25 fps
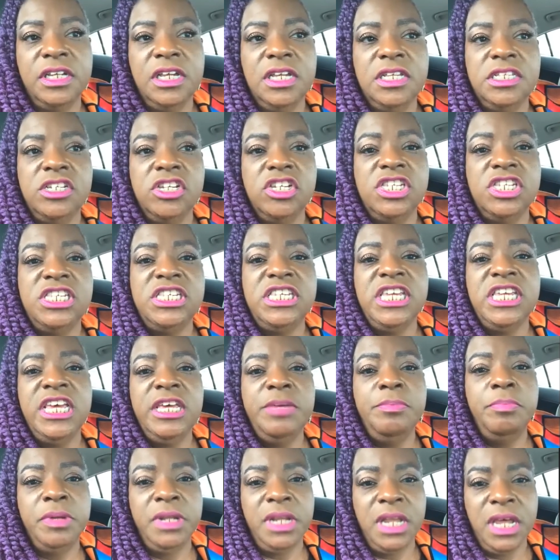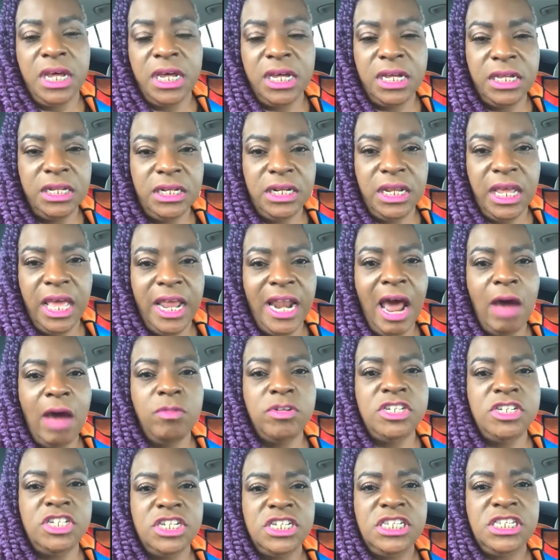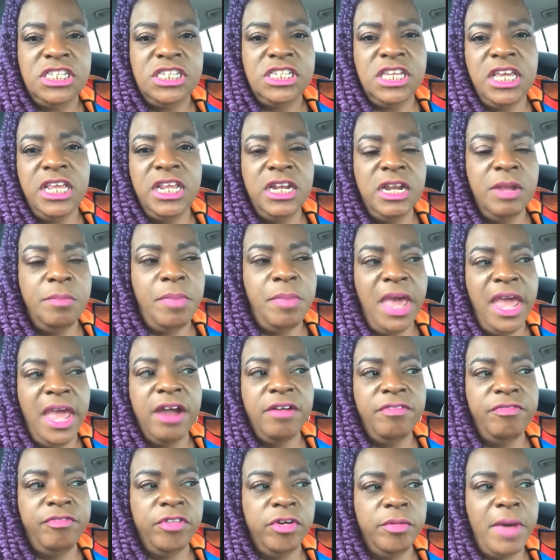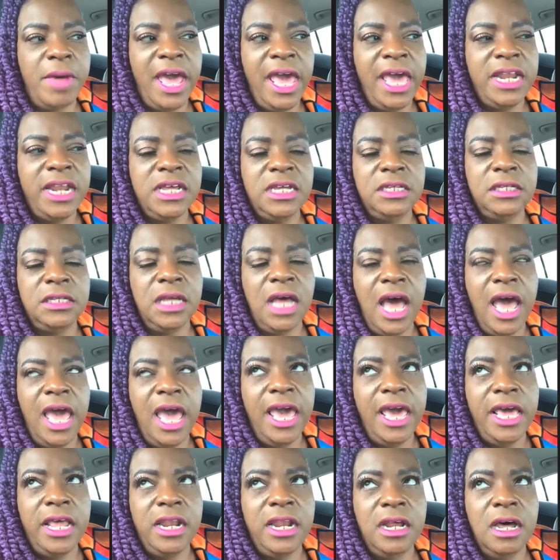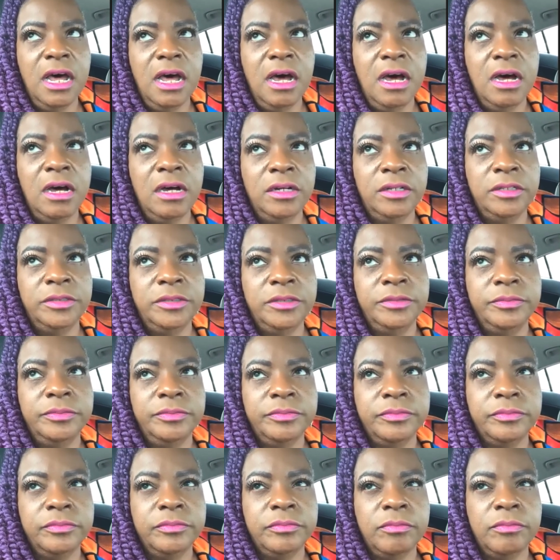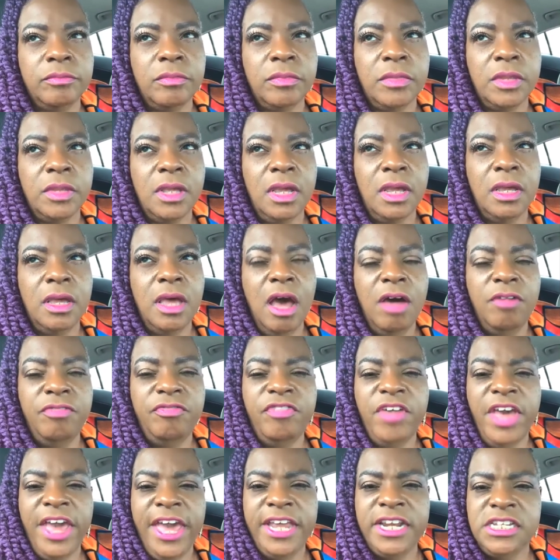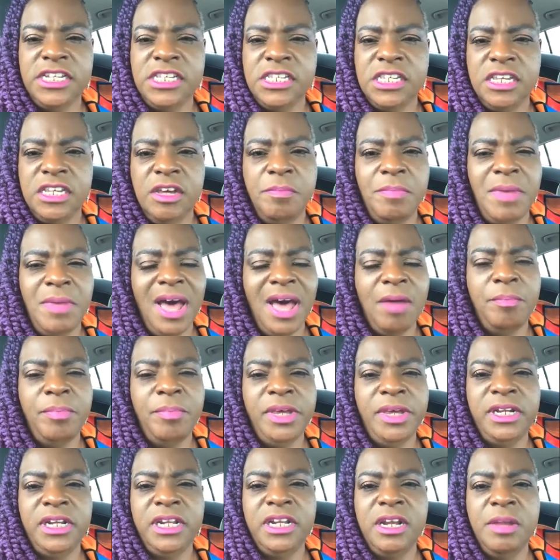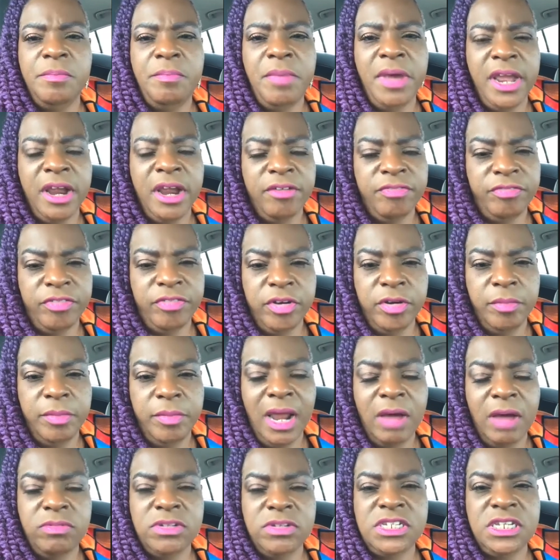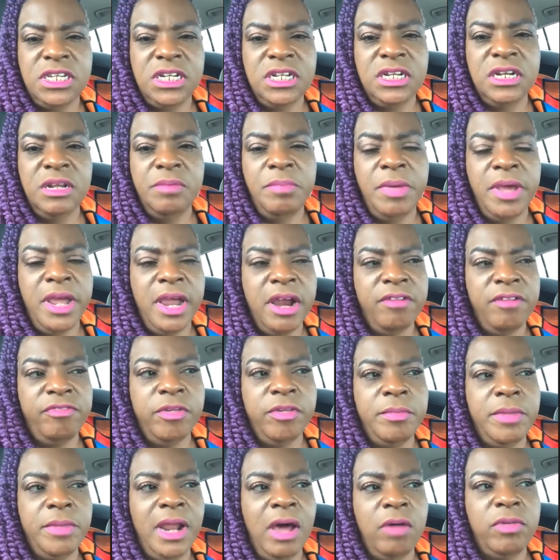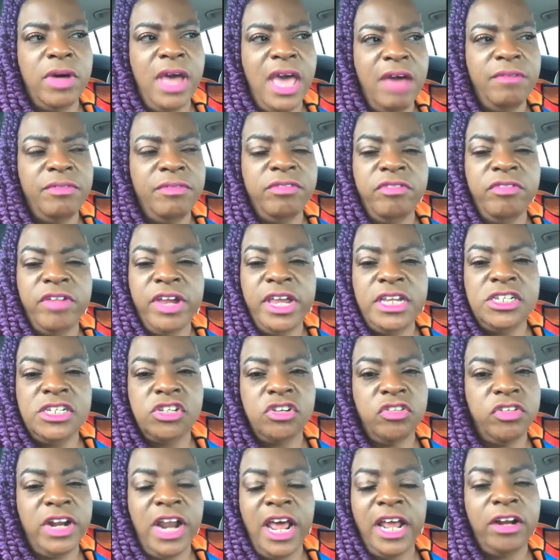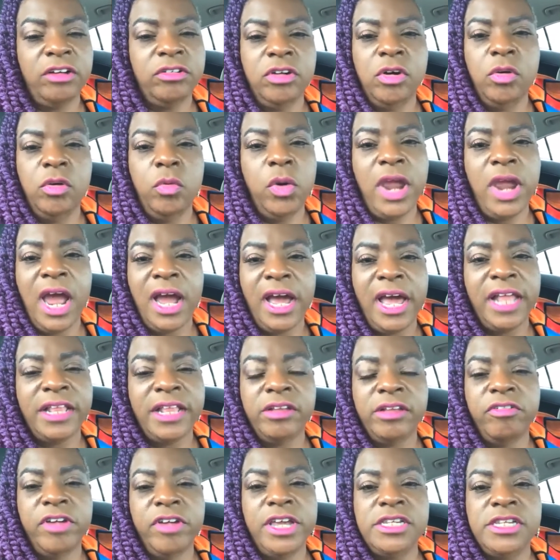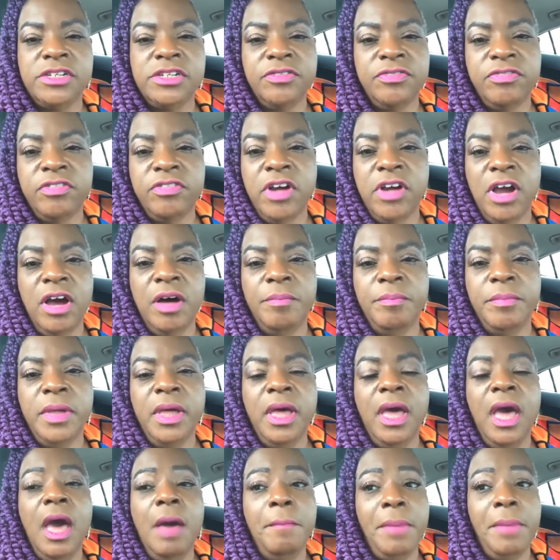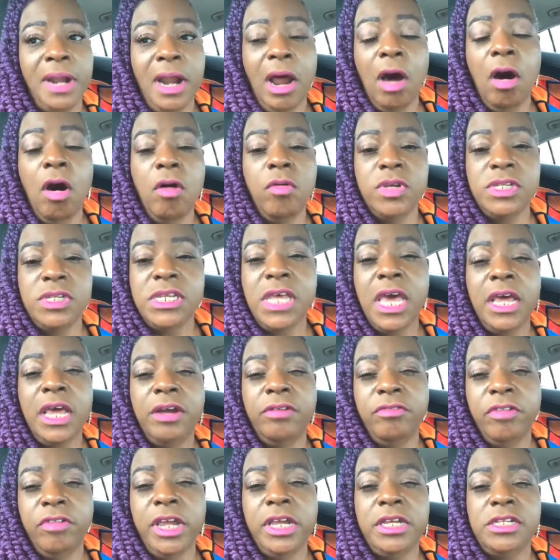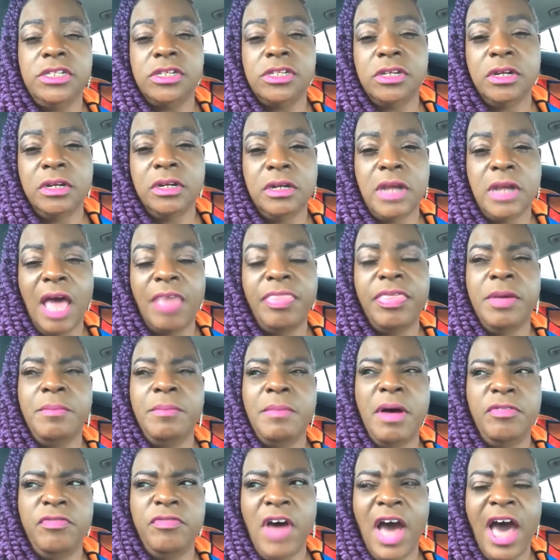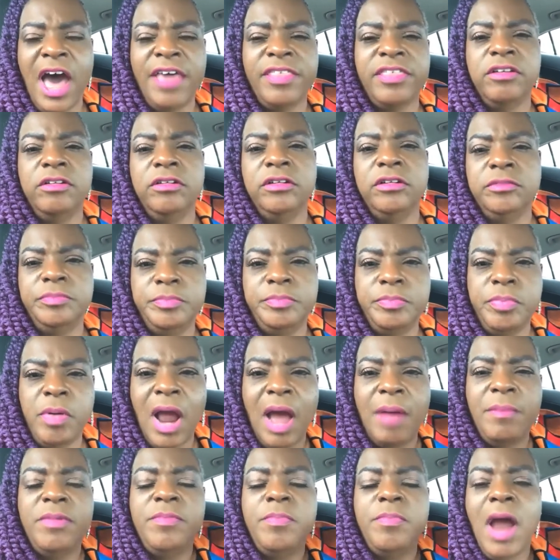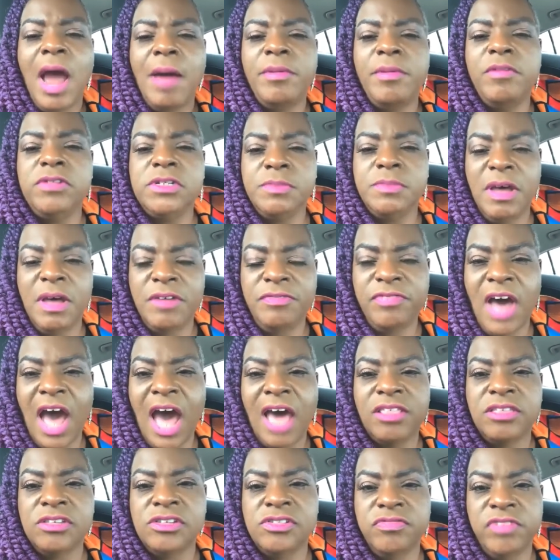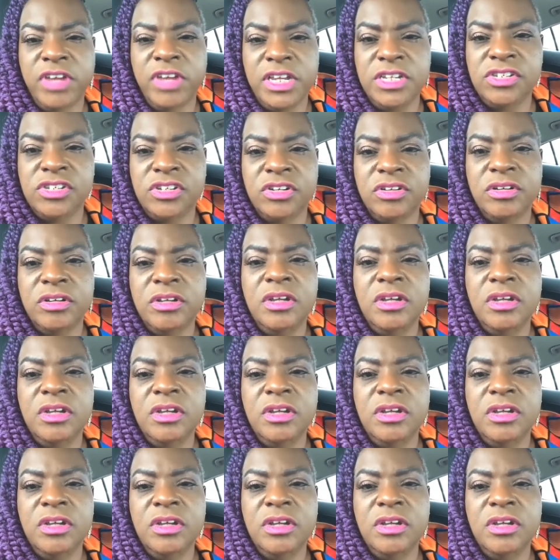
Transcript: to see blood, and I would just sit in the bathroom. I had a fantasy about being in the bathroom, and I would sit in the bathroom, and I would have a razor, and I don't know where I got the razor from, but I always had a razor. I think my father probably was my father's razor,